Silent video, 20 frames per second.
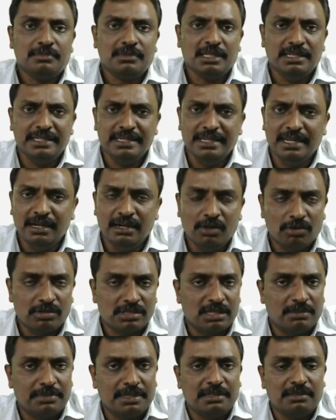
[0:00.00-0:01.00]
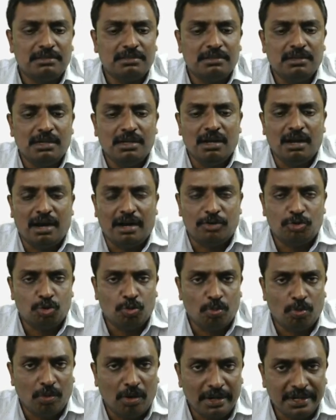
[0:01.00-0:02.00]
yield or something, and to
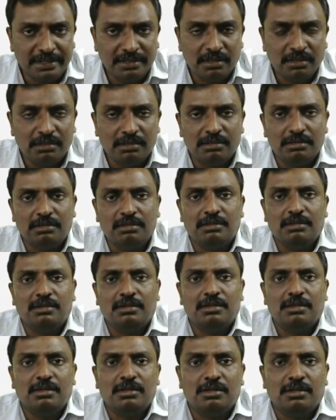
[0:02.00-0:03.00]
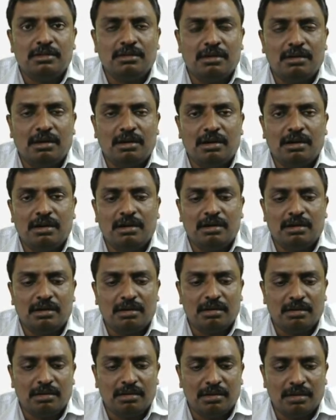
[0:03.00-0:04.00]
monitor
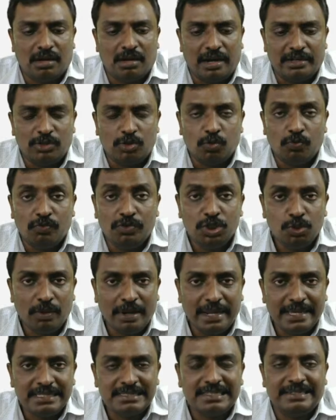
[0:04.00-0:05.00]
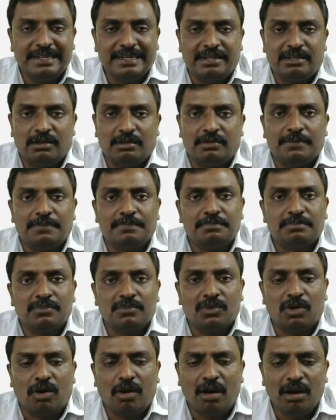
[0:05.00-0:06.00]
and to visualize the data.
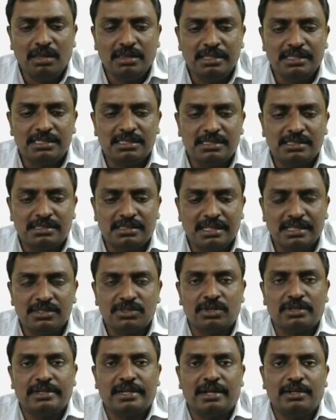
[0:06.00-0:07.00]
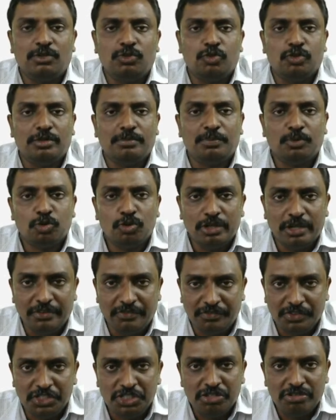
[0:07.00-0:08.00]
All these things are done to improve the
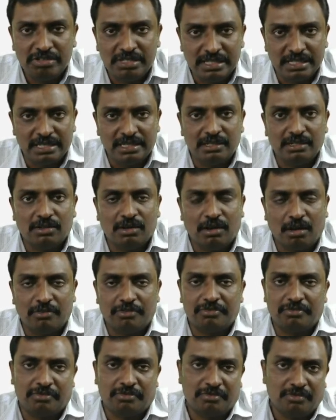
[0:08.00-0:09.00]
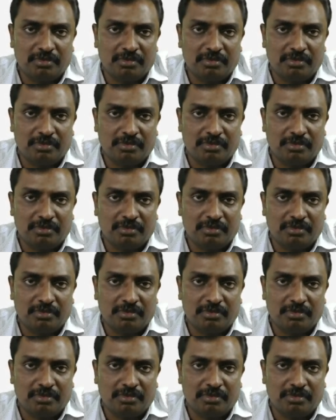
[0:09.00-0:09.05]
efficiency of